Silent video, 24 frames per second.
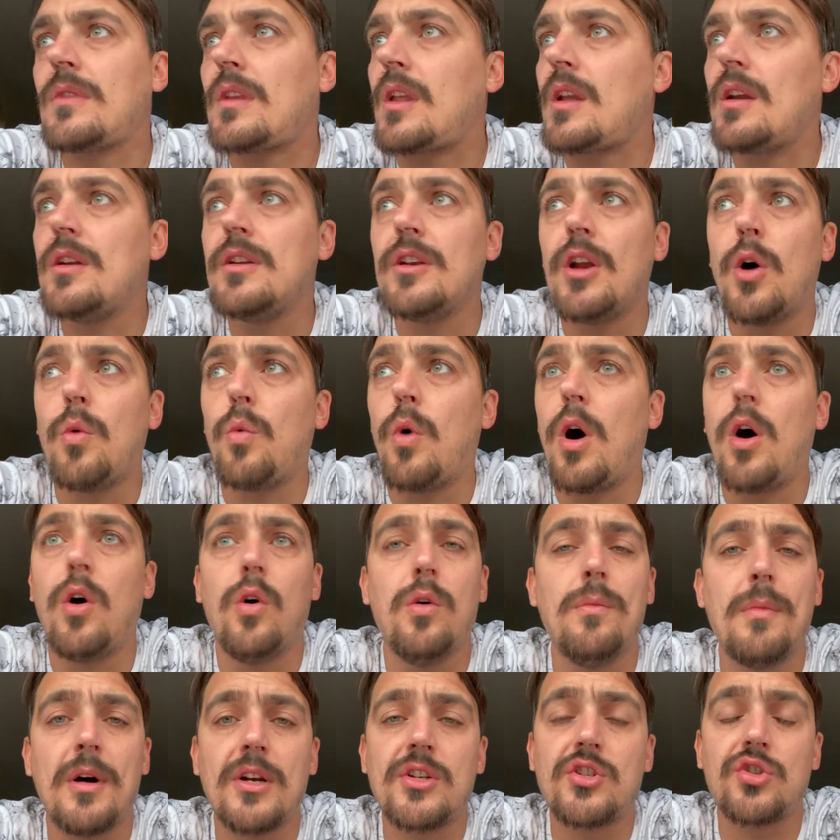what
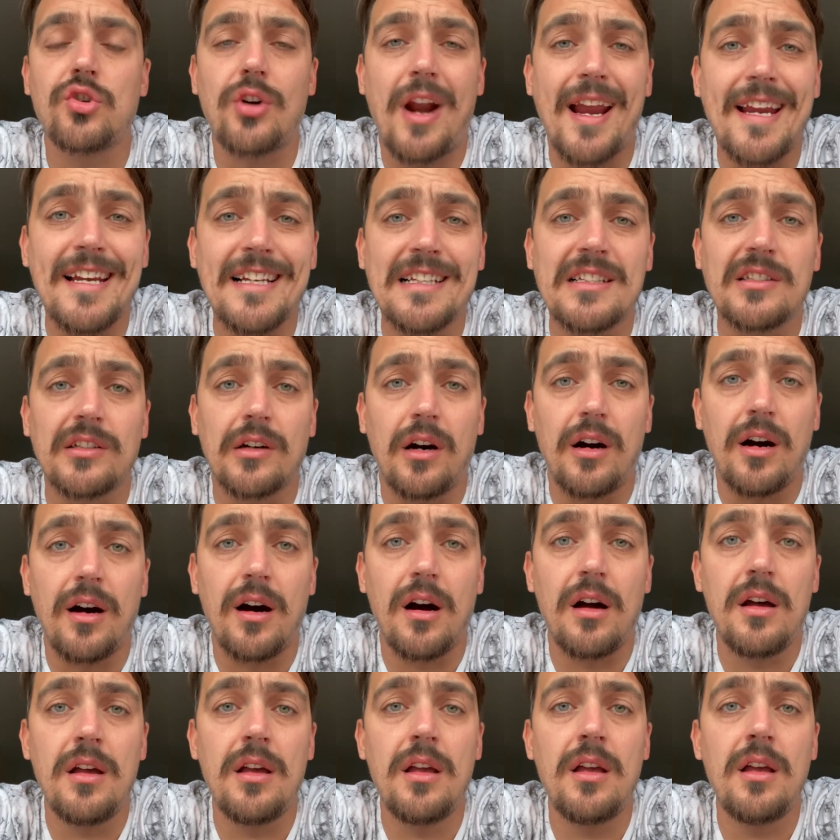all my traits
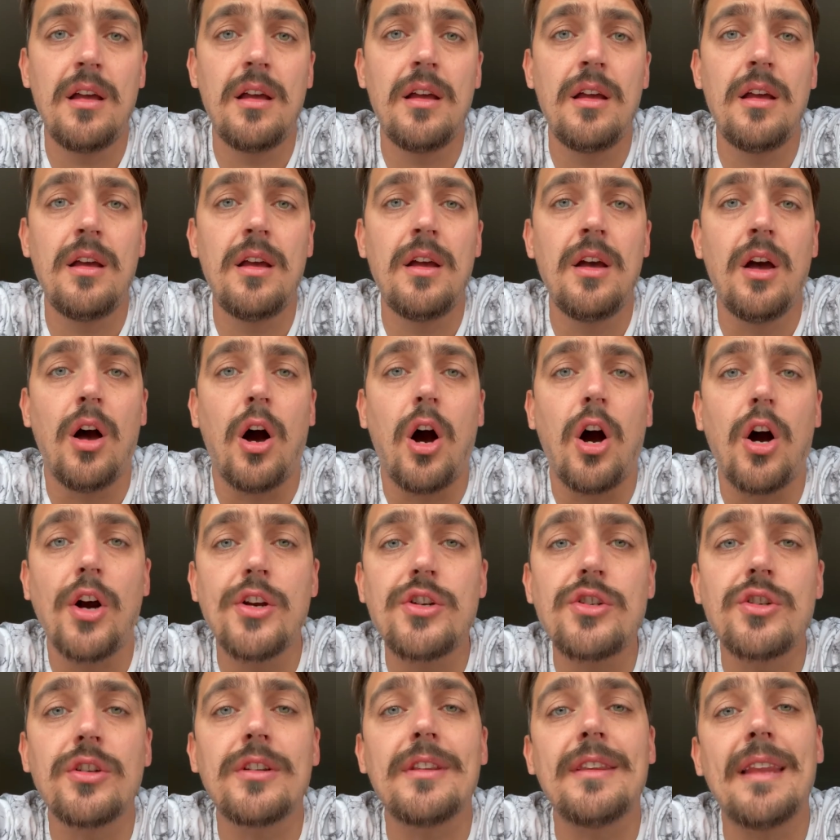are, I
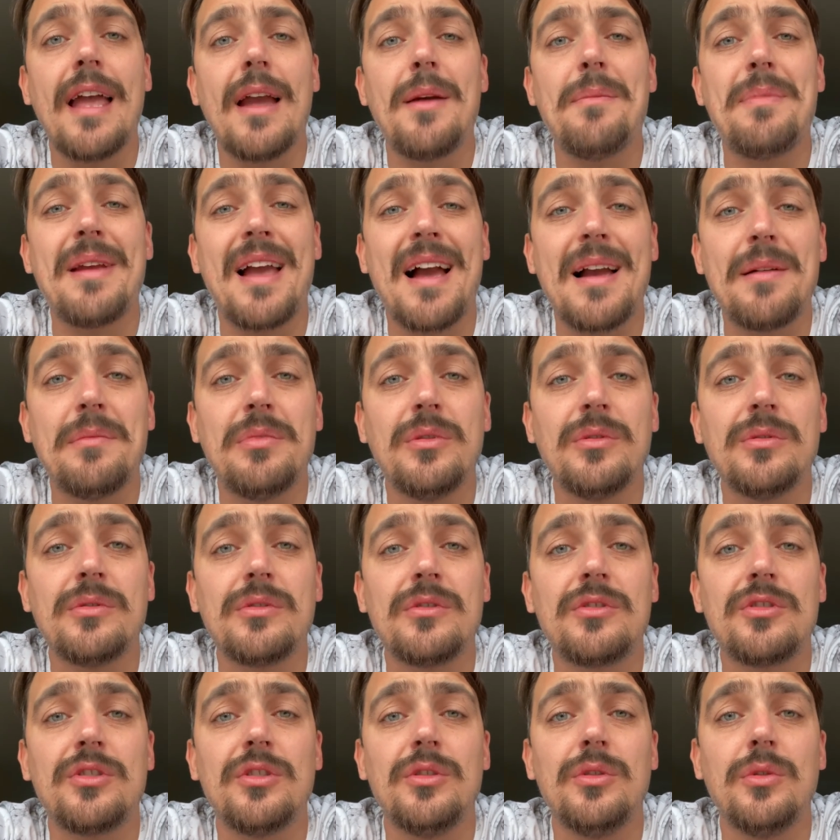should now be able
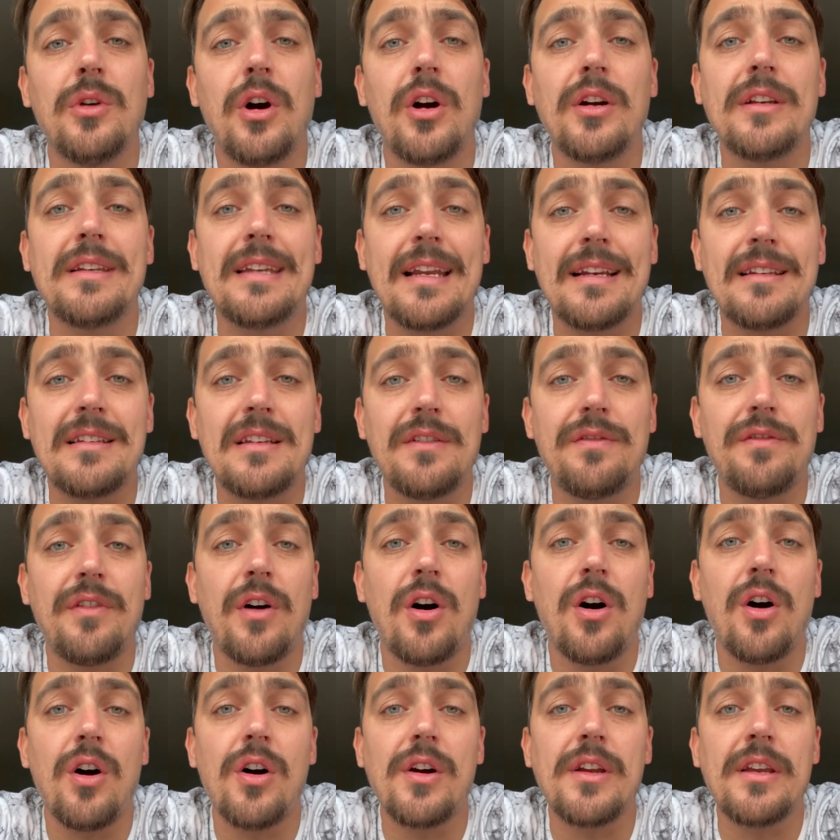to
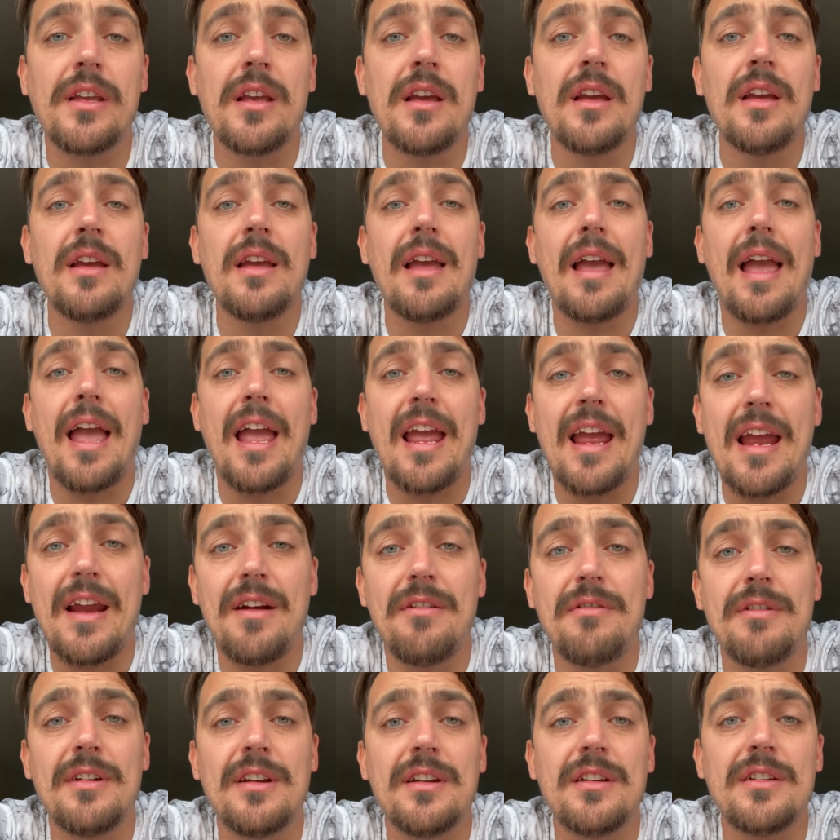identify
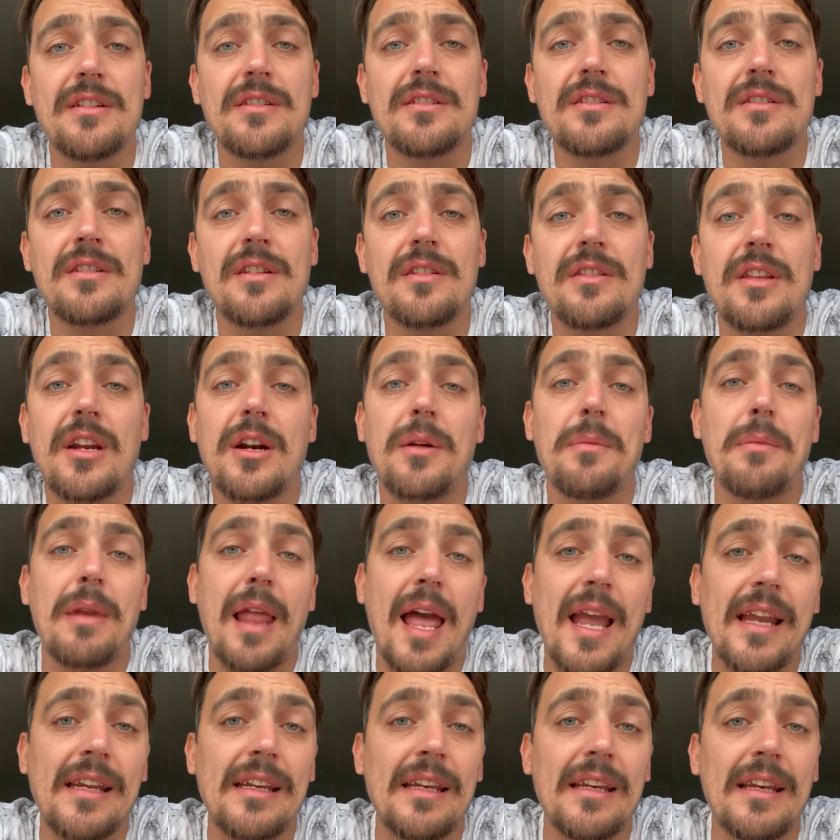areas that I'm
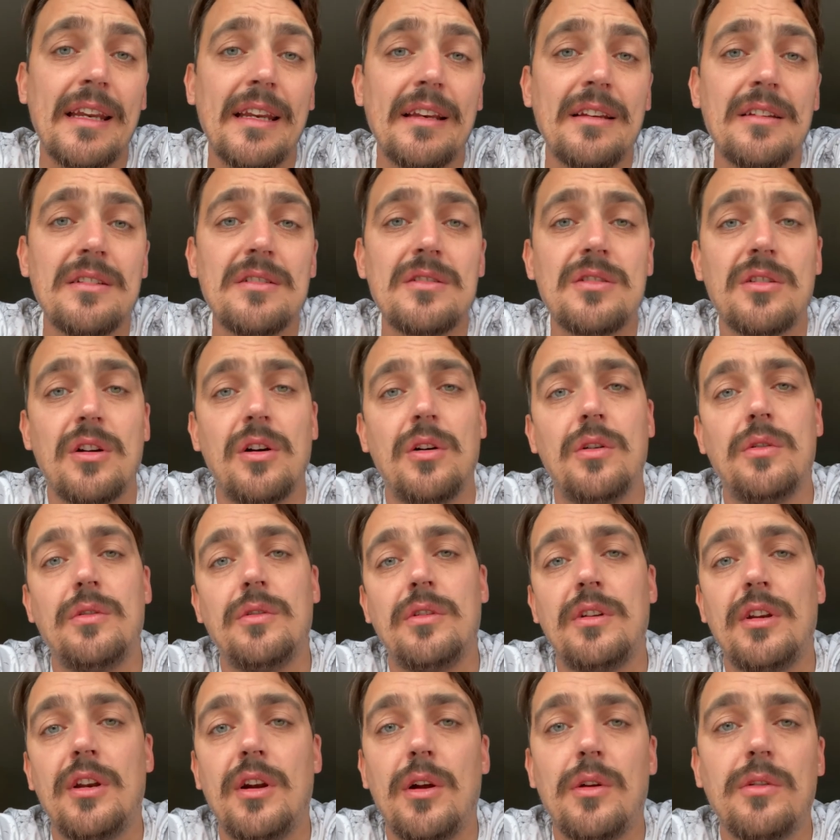lacking in. So,
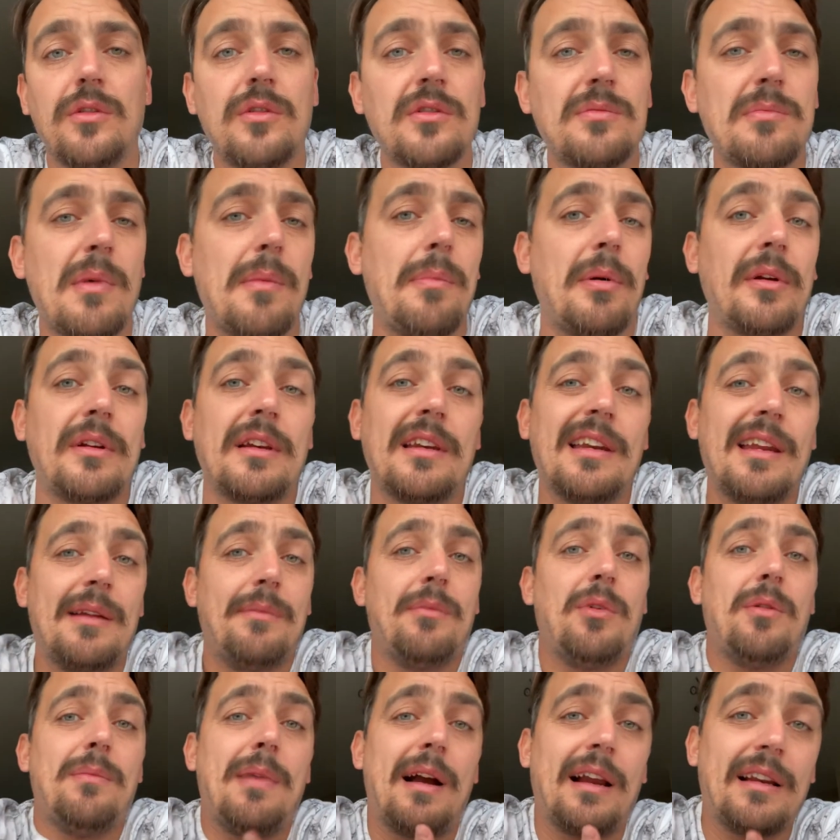you know, does my body need
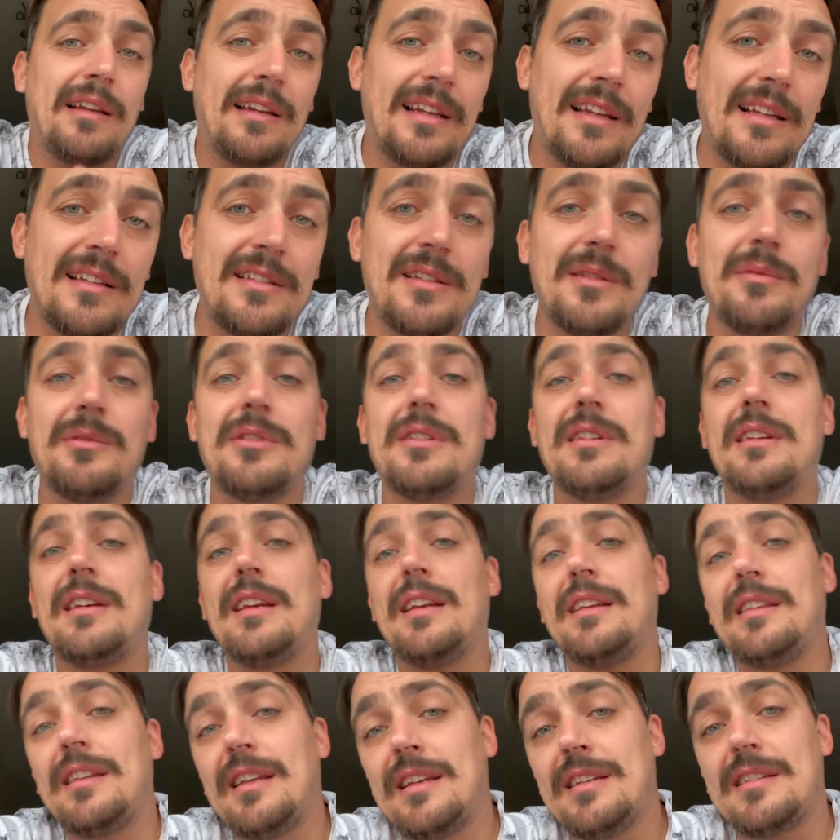more magnesium? Does it
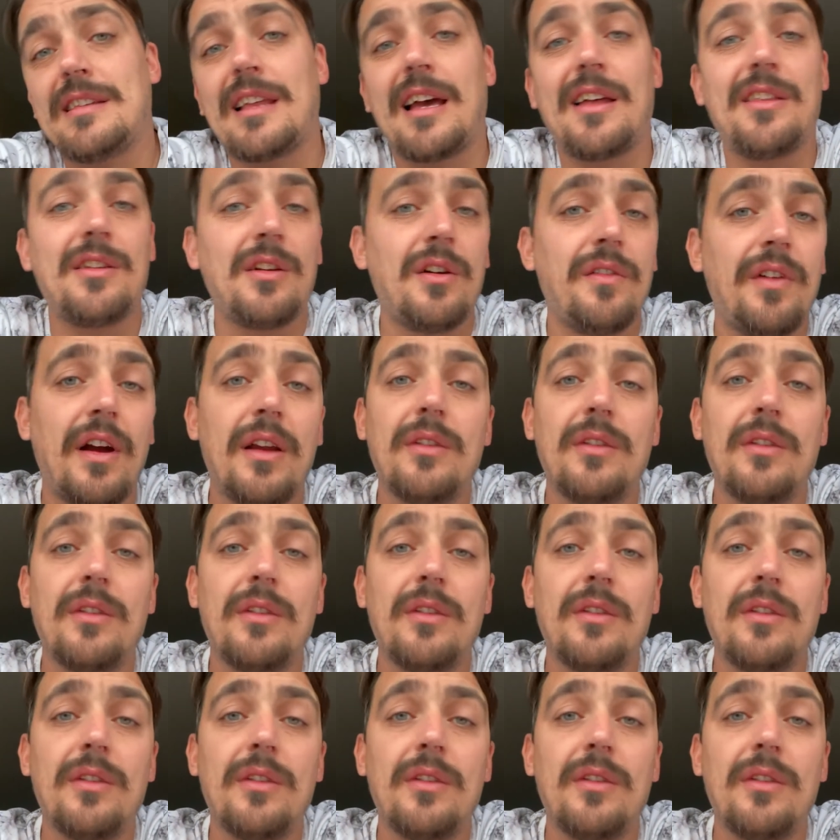need this, that, and the other?